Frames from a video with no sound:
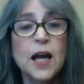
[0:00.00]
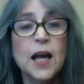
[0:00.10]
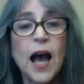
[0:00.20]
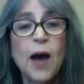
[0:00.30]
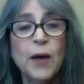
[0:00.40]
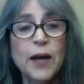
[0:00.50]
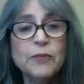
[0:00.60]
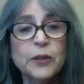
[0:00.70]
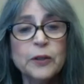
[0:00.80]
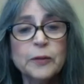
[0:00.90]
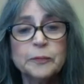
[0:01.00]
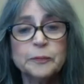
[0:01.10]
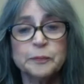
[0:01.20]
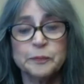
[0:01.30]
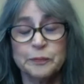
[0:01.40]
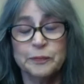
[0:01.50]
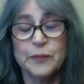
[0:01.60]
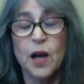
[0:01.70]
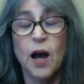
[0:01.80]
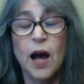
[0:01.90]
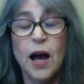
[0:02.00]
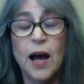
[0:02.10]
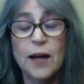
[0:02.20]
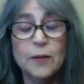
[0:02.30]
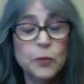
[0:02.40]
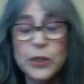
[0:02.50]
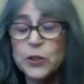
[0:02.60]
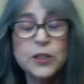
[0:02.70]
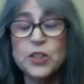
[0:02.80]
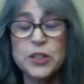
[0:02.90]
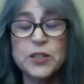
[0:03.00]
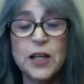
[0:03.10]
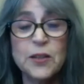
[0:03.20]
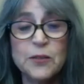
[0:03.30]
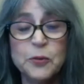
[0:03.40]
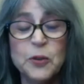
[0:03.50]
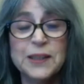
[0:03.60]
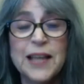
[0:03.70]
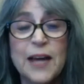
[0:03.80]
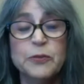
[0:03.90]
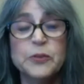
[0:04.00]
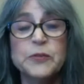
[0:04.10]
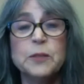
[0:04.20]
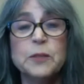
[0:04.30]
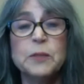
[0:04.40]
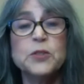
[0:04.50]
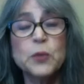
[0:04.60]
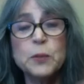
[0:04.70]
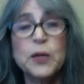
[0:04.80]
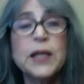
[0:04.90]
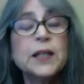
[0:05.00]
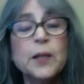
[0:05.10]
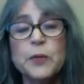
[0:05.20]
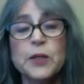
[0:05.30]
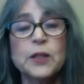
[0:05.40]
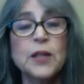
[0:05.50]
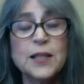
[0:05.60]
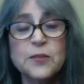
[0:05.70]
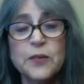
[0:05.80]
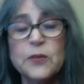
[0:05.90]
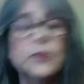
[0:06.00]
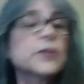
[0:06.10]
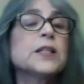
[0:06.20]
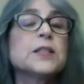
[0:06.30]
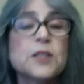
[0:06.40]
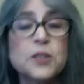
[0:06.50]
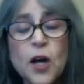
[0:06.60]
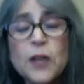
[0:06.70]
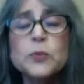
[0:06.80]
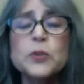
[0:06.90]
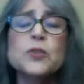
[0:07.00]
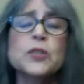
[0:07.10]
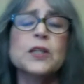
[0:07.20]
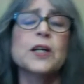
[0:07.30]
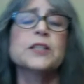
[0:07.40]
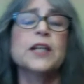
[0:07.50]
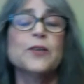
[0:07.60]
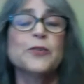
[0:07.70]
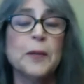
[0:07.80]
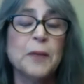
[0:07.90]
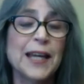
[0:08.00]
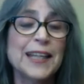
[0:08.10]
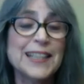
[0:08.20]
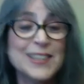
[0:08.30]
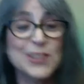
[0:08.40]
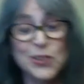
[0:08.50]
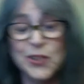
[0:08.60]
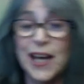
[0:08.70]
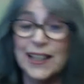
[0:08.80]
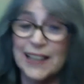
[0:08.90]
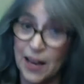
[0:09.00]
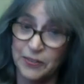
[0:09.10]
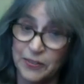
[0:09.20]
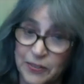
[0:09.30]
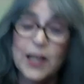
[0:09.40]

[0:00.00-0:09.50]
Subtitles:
However, we couldn't just sit on the floor and laugh for 15 minutes. So we break it up with lots of other things. As long as we're using our diaphragm, I consider that laughing.